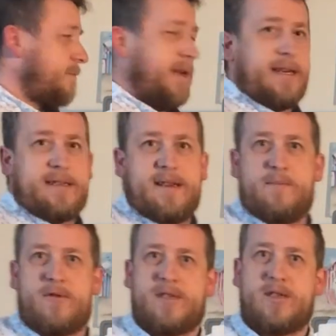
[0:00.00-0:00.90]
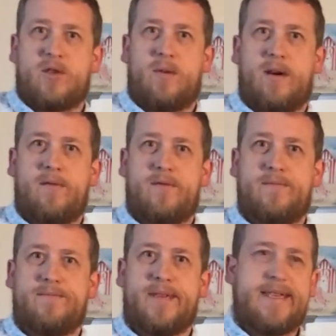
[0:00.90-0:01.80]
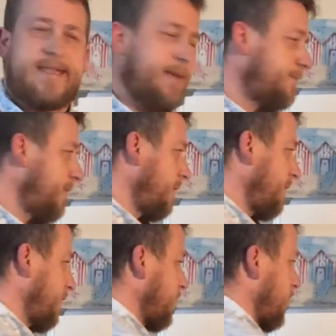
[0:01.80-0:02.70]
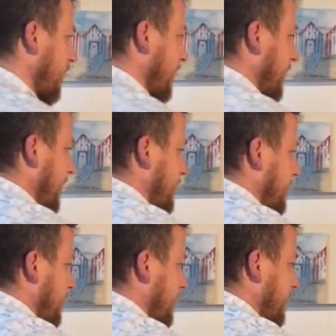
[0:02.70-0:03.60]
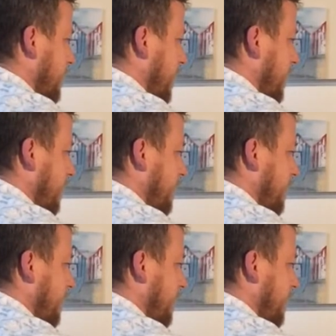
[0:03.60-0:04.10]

My next number isn't 12, is it? Unfortunately, it's not 12.